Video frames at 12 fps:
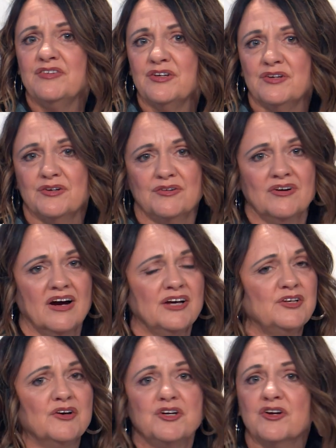you. I
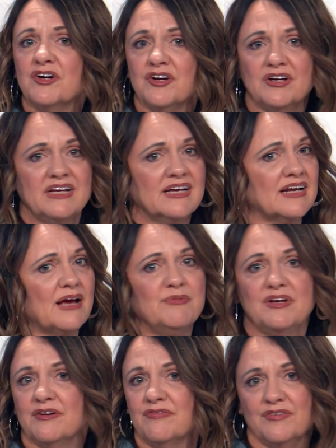know you're hurting and I'm
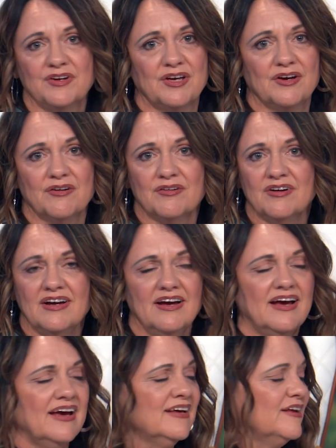here for you.
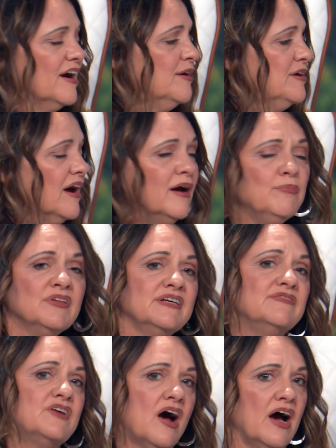And I, I
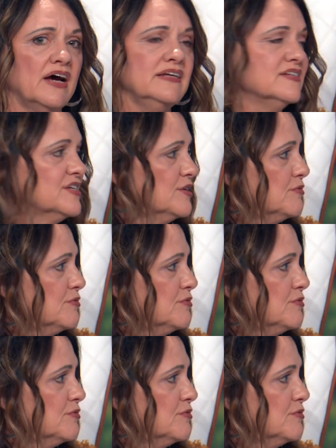believe God is going